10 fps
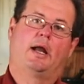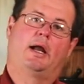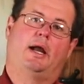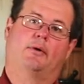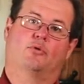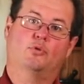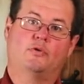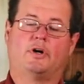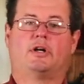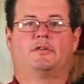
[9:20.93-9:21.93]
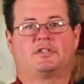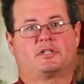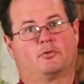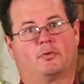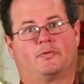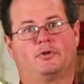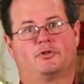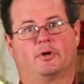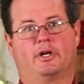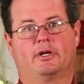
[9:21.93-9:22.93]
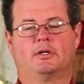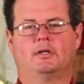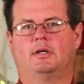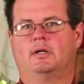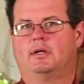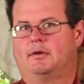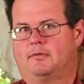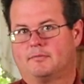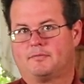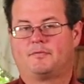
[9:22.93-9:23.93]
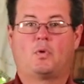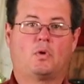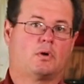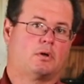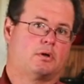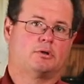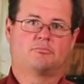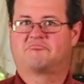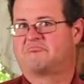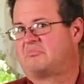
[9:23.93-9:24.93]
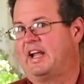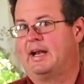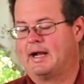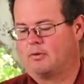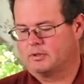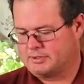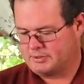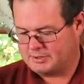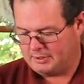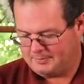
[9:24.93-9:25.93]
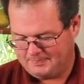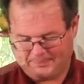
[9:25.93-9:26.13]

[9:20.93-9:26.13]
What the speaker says: And we'll move all this to the refrigerator for 8 hours or so.